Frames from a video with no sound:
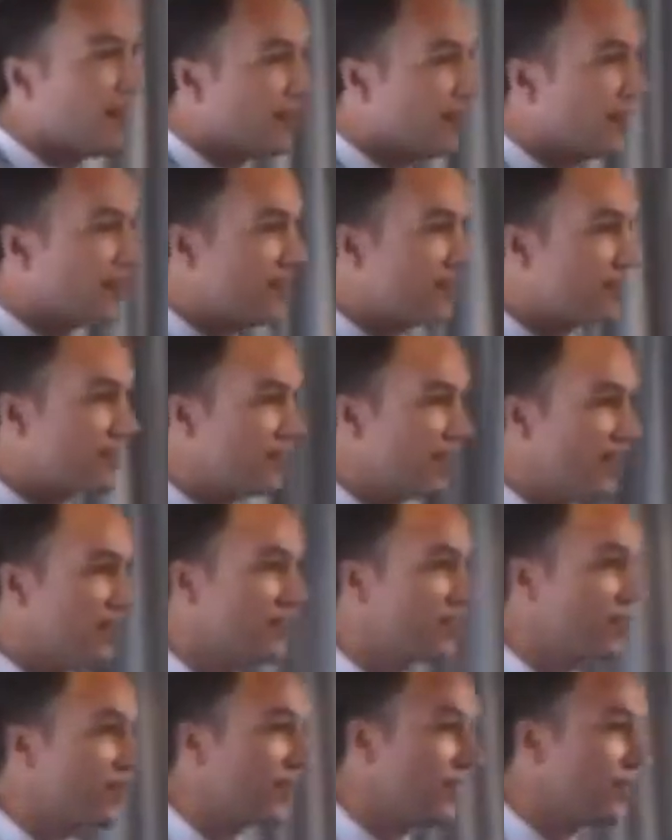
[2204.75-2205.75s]
And then there's an
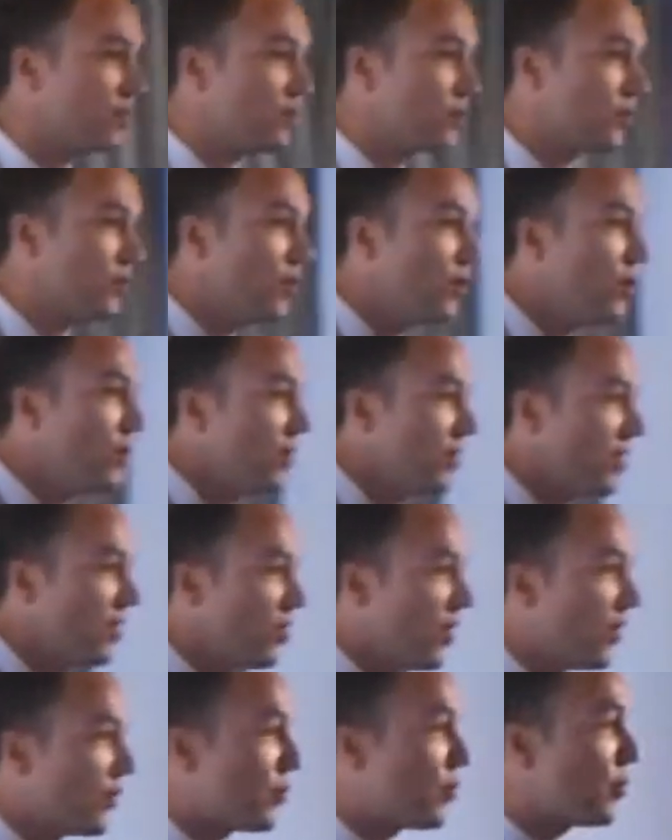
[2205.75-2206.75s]
answer, yes or no, and
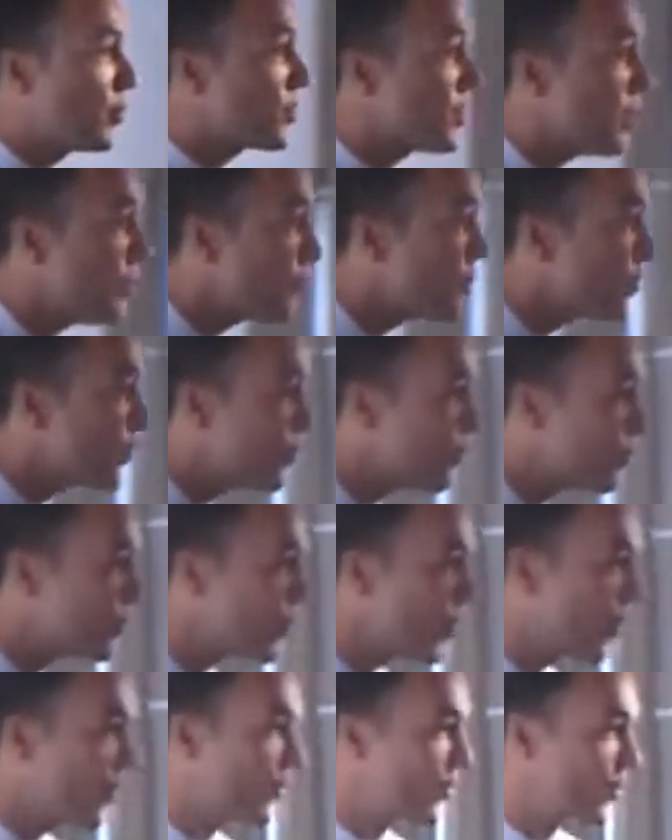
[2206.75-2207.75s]
then you have a
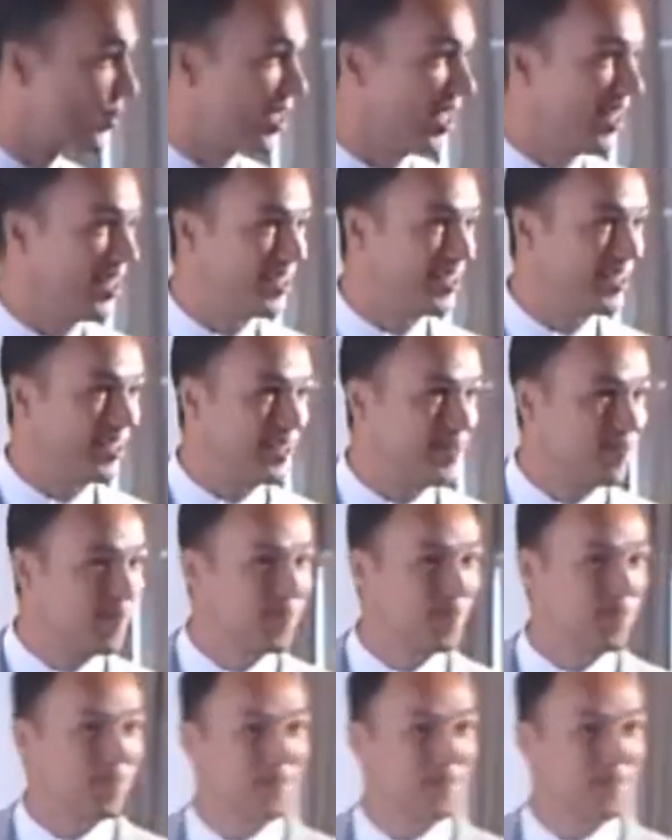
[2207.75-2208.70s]
perception of a reality.